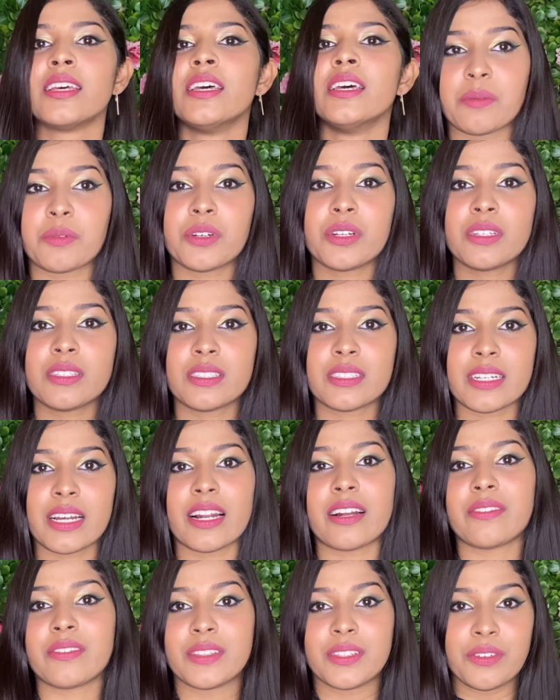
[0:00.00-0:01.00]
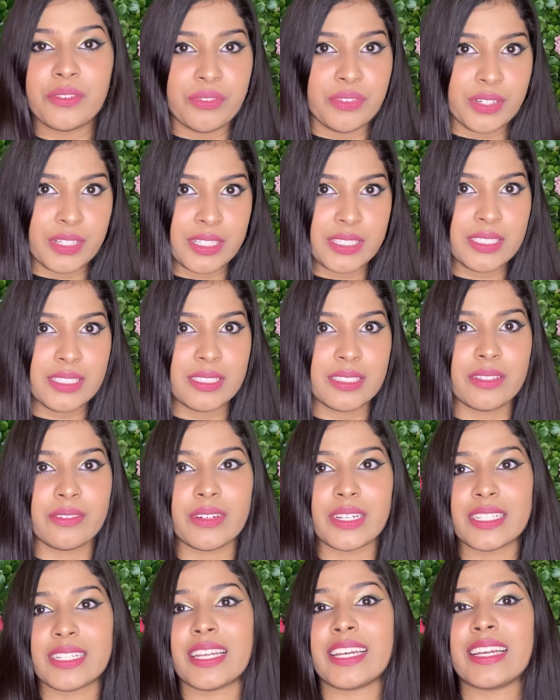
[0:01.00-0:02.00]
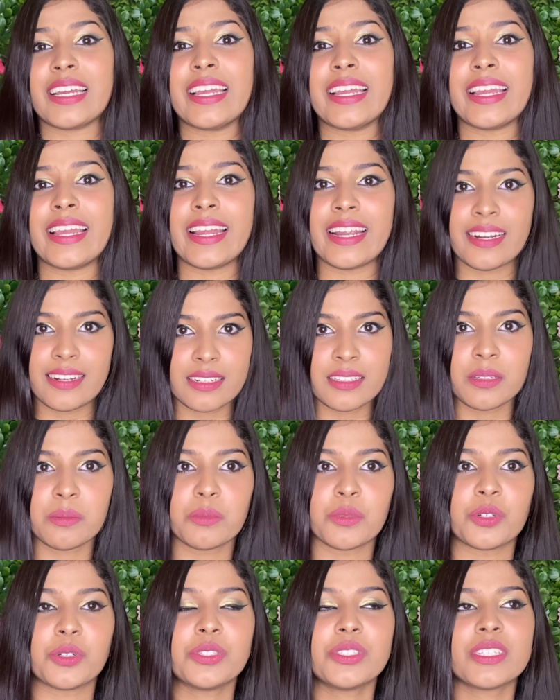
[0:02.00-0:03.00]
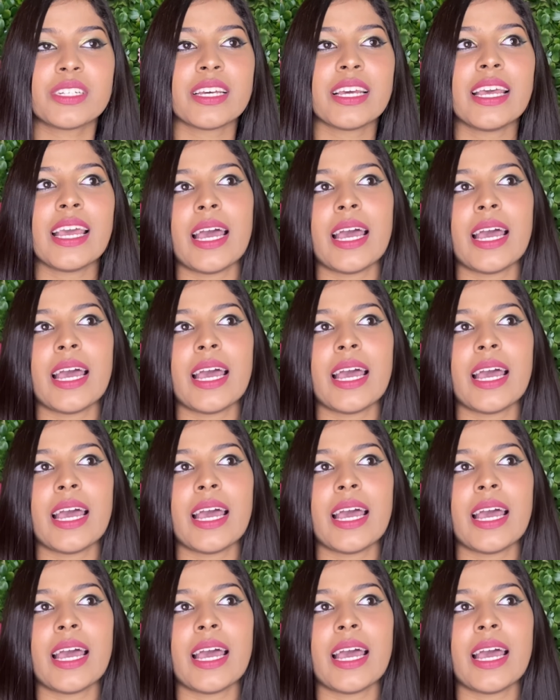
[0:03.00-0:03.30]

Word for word: I'm gonna start with the worst, the one I hated the most.